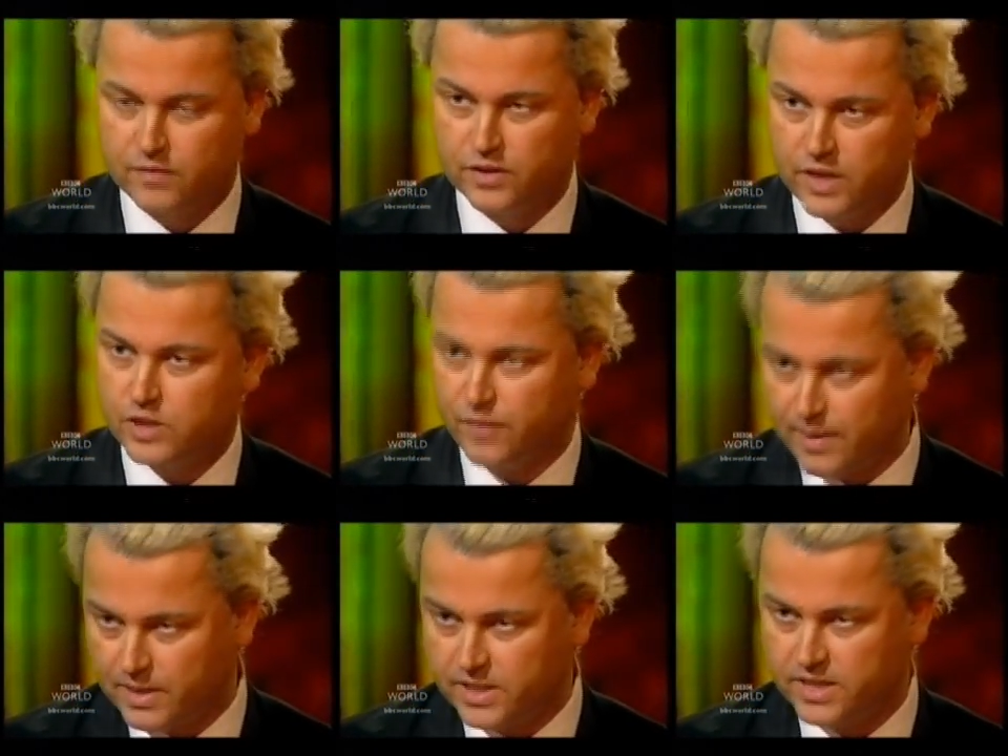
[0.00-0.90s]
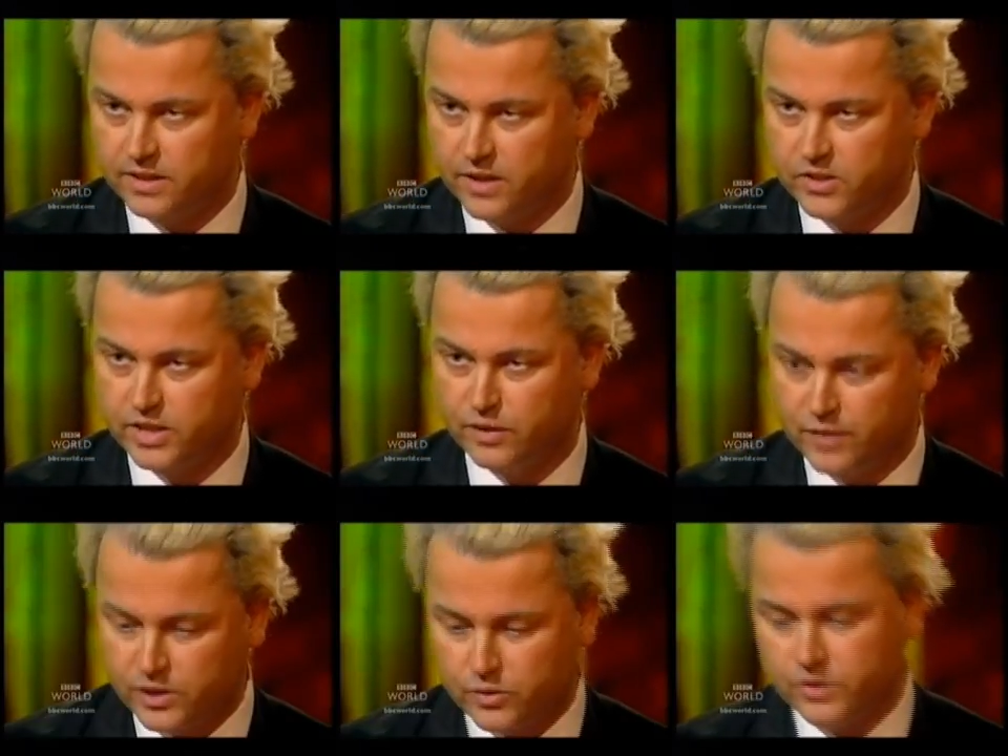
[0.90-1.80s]
of the Dutch families and the Dutch
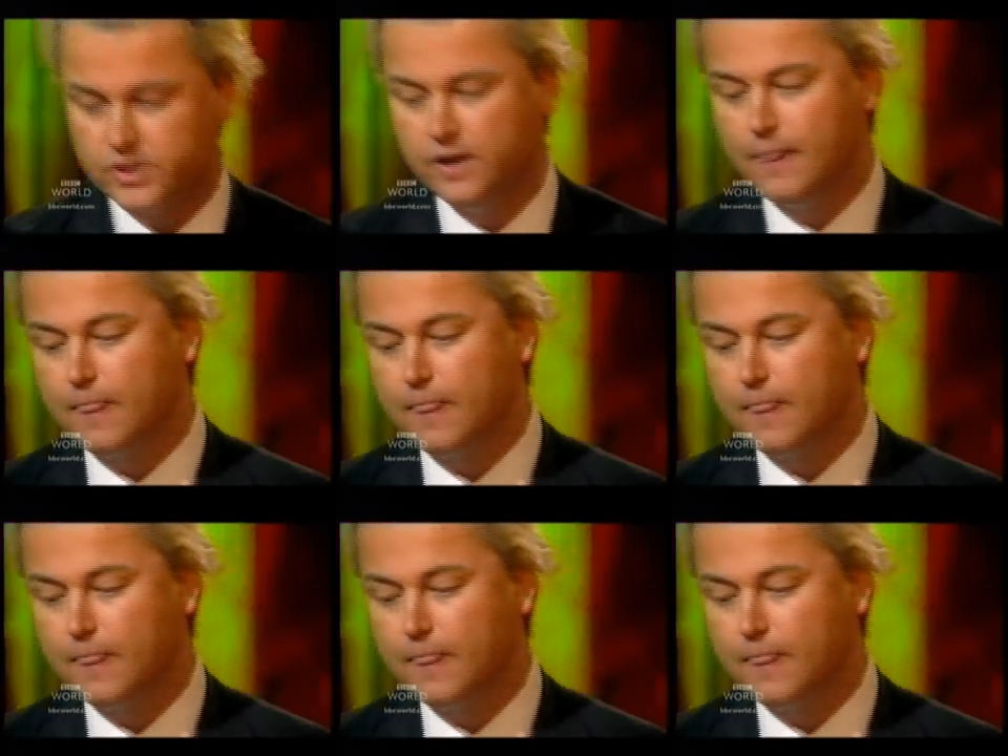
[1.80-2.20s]
individuals,